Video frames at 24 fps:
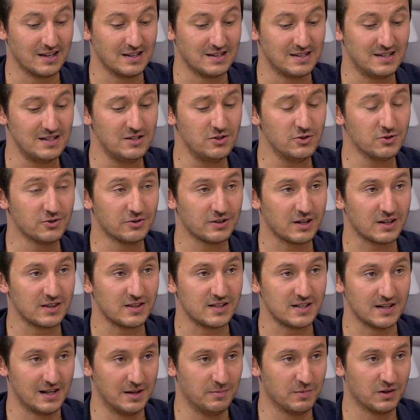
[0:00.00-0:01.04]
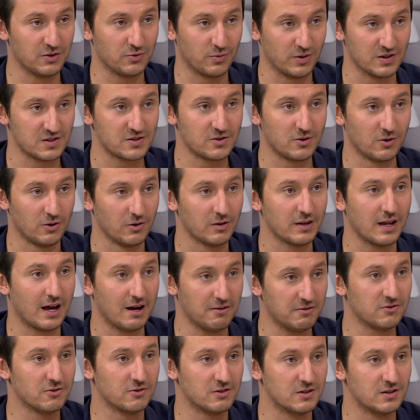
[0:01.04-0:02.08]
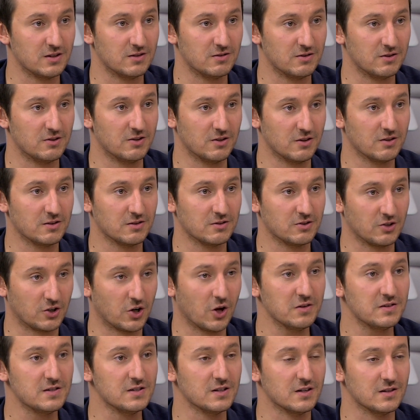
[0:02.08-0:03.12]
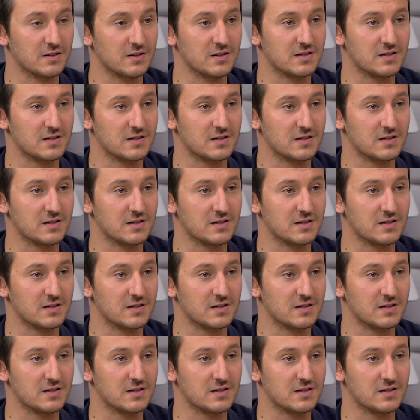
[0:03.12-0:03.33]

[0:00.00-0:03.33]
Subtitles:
Did you know that the element was called after the continent